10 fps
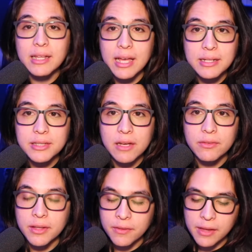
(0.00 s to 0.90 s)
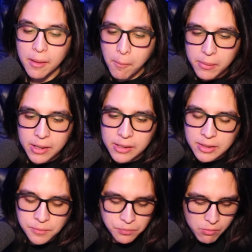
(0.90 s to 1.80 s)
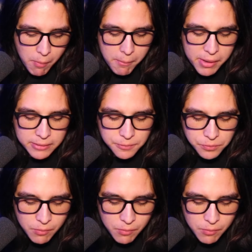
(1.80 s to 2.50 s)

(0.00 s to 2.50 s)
of that is definitely a thing. Um, but